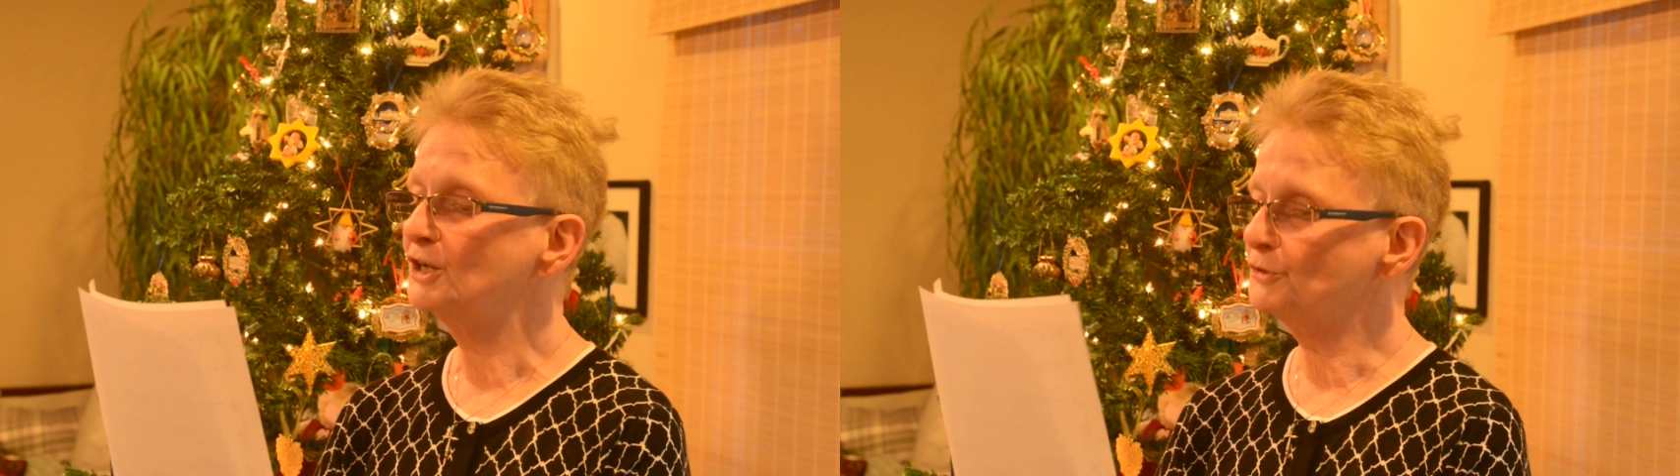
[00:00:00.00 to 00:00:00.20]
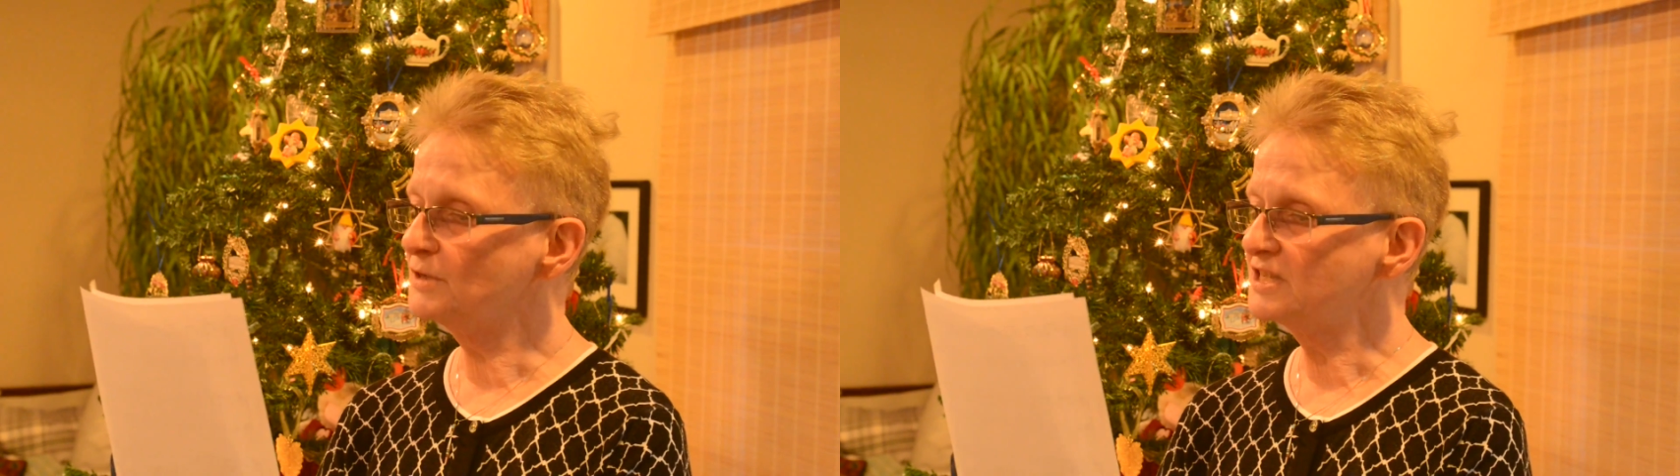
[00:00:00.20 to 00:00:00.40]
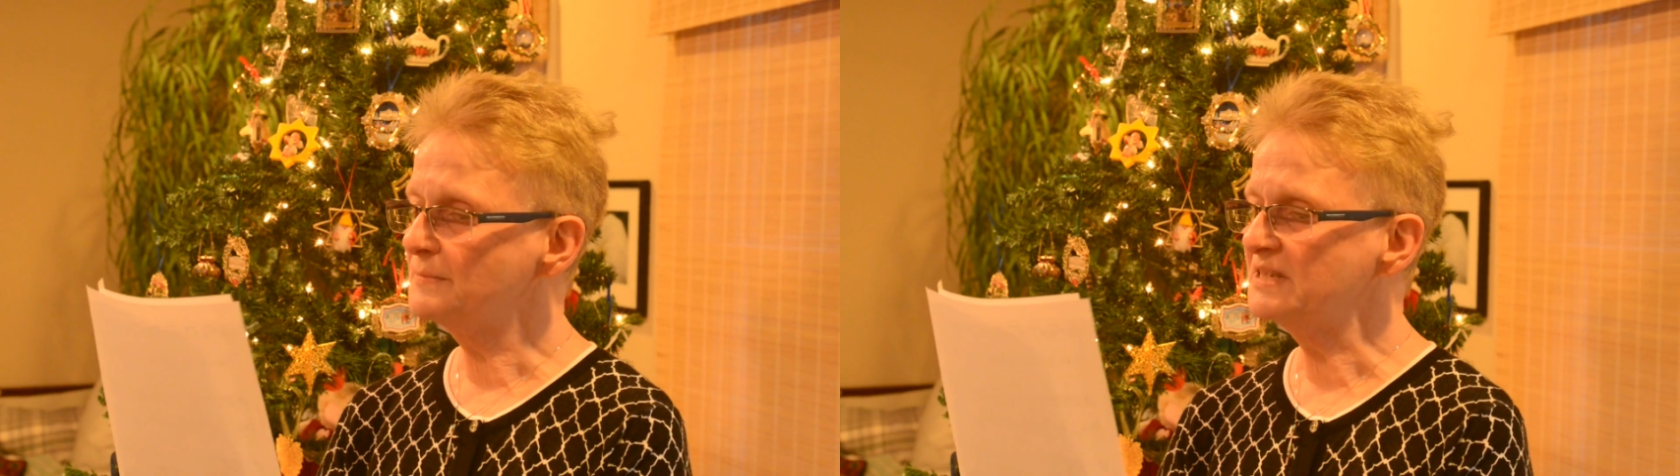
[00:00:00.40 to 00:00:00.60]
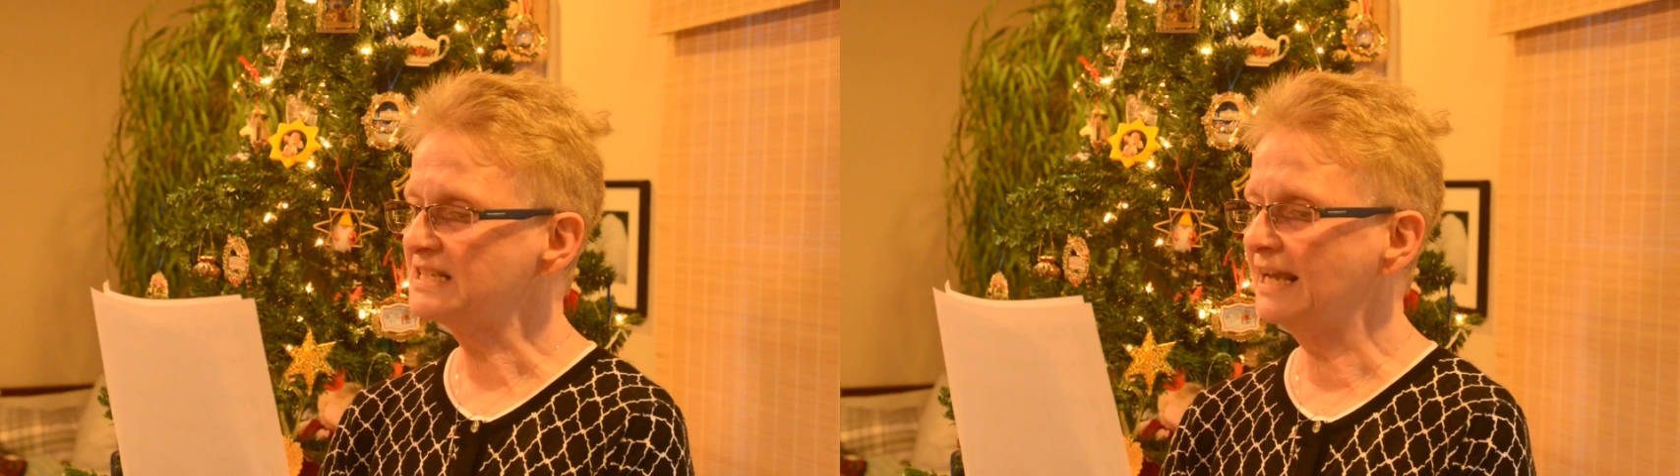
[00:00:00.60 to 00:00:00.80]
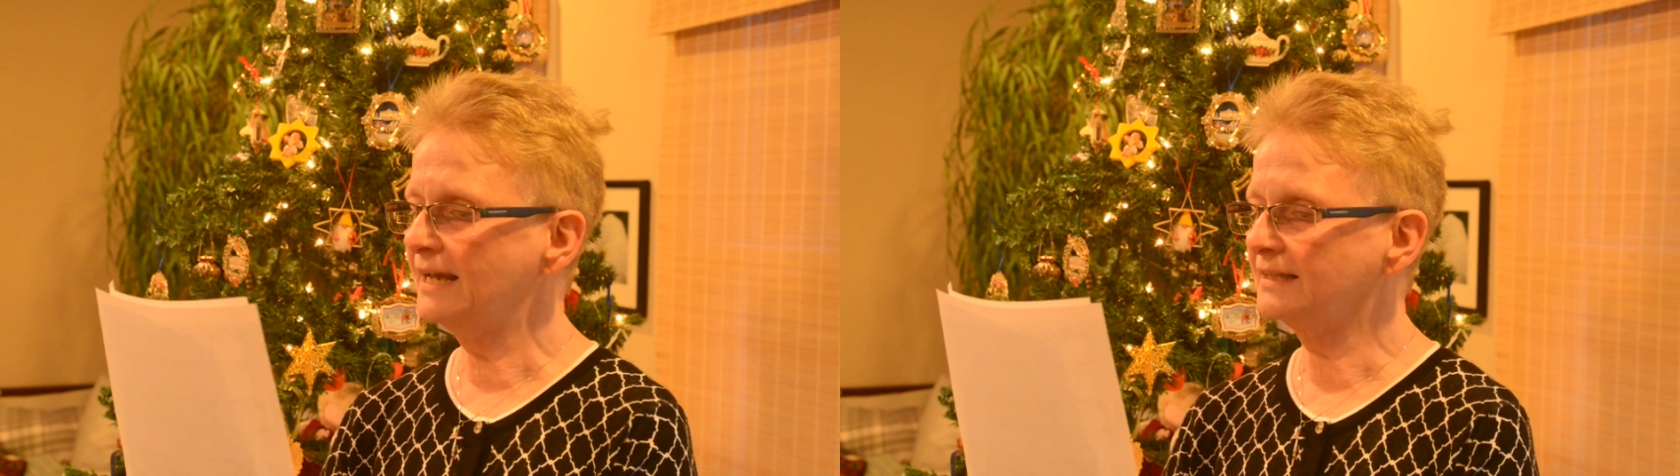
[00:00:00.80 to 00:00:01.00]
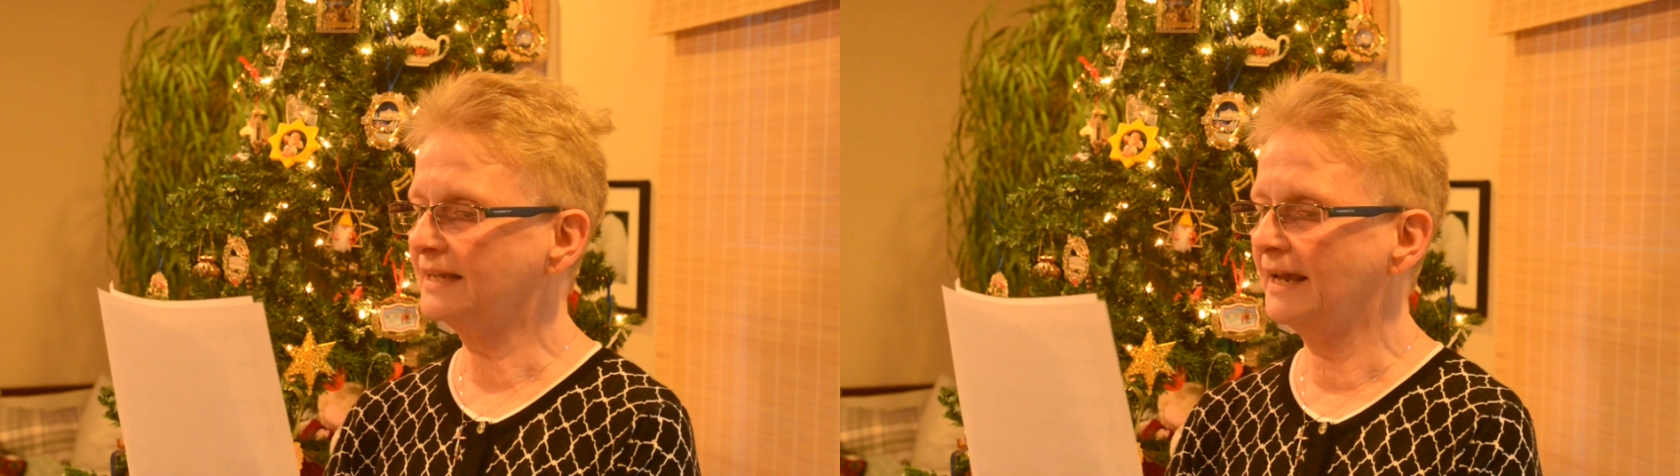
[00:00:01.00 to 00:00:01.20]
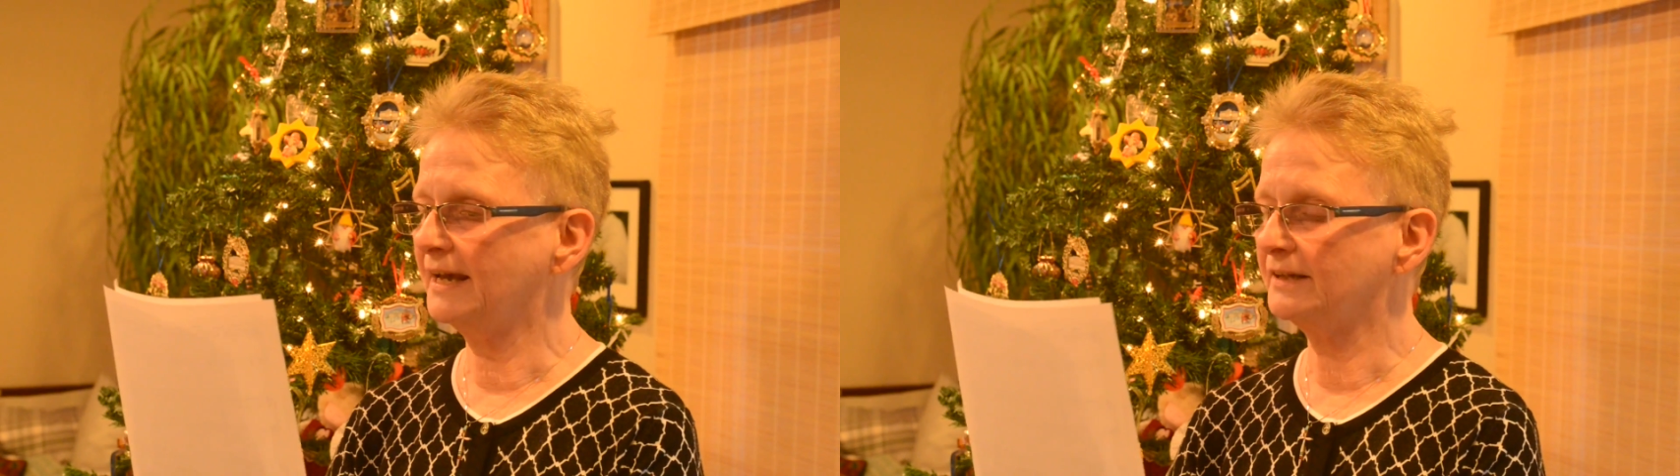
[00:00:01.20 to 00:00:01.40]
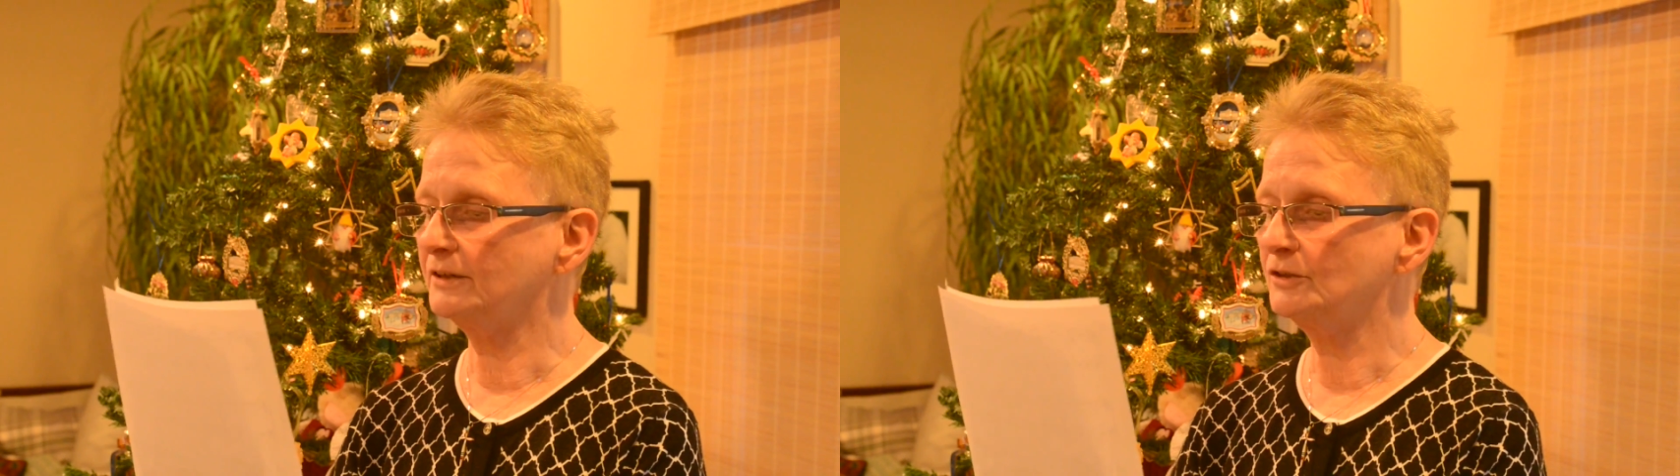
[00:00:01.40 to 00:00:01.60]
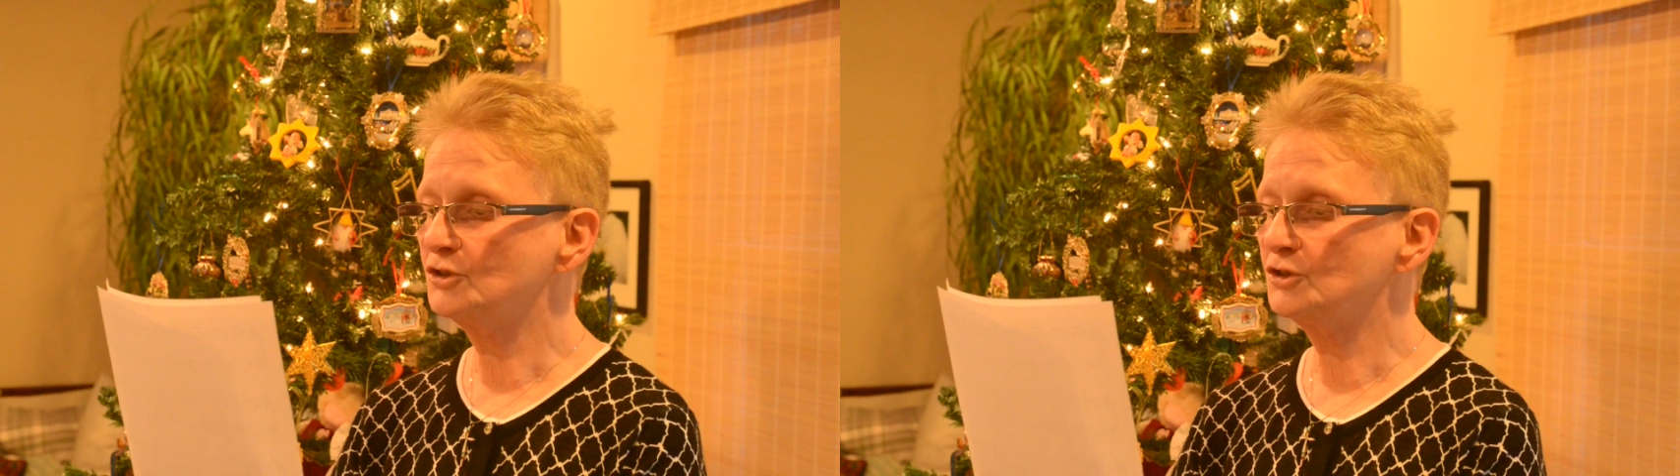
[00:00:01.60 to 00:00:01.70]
Christmas Can Can